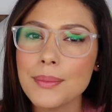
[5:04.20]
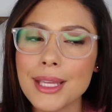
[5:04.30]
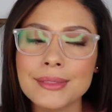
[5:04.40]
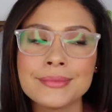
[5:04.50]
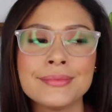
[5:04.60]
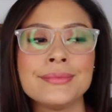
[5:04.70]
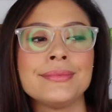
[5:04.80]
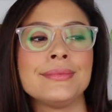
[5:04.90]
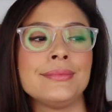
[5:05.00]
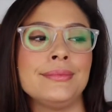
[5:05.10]
I'm like,
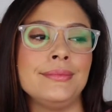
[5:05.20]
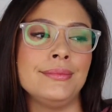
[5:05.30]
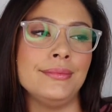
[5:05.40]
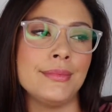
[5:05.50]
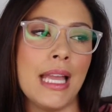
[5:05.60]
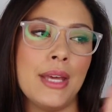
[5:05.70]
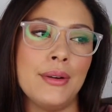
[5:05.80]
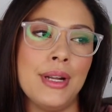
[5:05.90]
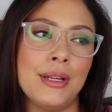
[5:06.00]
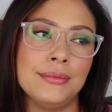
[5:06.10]
hmm, I
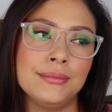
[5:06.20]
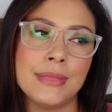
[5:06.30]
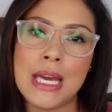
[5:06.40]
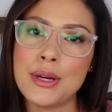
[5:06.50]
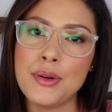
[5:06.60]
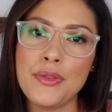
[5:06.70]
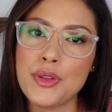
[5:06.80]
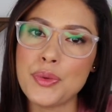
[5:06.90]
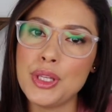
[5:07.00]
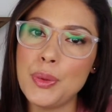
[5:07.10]
don't know. I don't know if
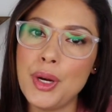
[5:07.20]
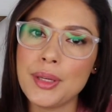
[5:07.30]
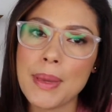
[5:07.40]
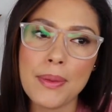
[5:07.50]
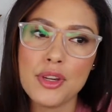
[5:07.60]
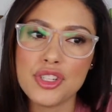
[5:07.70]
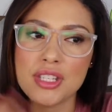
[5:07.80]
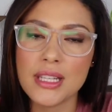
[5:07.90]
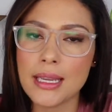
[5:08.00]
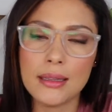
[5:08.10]
those really work. Maybe they're
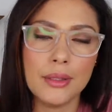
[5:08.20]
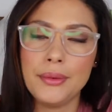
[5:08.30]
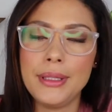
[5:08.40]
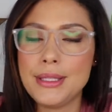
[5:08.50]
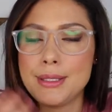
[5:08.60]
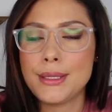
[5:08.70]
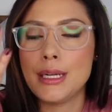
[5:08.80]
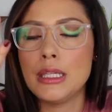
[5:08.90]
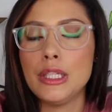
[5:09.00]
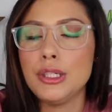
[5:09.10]
just like literally just
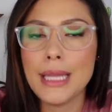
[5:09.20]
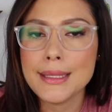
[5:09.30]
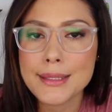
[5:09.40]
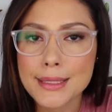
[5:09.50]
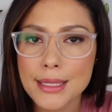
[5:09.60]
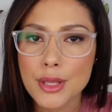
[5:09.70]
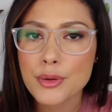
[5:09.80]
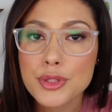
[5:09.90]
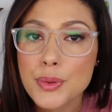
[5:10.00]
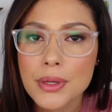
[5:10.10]
clear lenses and they
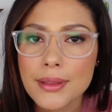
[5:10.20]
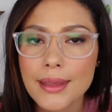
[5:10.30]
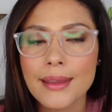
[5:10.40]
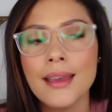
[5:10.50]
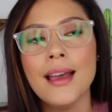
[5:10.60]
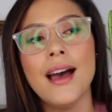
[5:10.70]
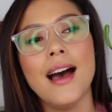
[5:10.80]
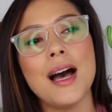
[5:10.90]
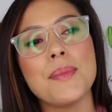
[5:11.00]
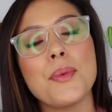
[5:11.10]
don't do anything.
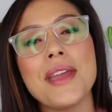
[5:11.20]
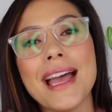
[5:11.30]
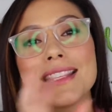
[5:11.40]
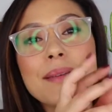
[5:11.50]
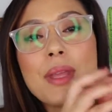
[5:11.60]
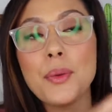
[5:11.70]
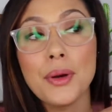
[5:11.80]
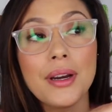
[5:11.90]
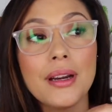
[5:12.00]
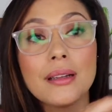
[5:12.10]
Um, but we had some that
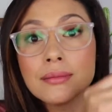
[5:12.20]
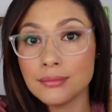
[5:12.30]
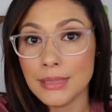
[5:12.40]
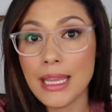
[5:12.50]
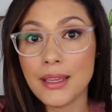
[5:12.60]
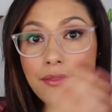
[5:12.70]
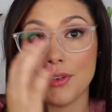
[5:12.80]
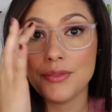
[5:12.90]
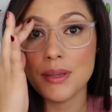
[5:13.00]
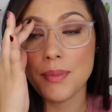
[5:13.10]
were like
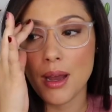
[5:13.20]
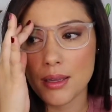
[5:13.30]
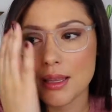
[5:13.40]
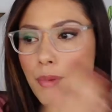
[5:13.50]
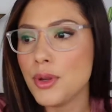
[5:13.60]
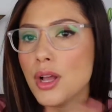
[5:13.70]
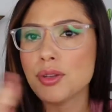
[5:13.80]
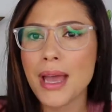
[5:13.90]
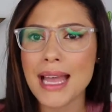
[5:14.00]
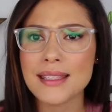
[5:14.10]
fifteen bucks, and then we
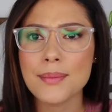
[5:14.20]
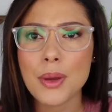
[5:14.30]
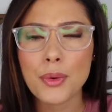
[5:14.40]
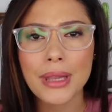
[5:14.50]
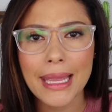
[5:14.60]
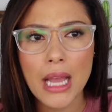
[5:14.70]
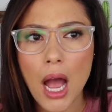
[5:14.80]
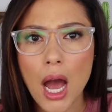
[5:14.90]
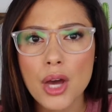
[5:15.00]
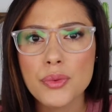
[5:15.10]
also had some that were like
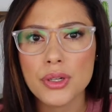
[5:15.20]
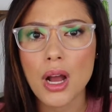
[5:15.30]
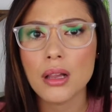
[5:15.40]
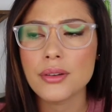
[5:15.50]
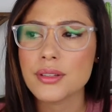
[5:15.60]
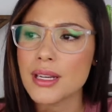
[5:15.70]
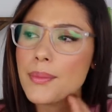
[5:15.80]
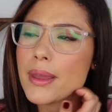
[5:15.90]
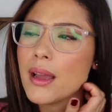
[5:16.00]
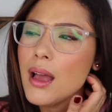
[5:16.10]
a hundred dollars, and
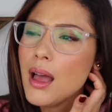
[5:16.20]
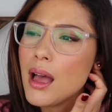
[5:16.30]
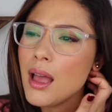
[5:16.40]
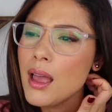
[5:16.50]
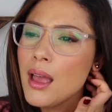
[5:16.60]
I'm like, huh,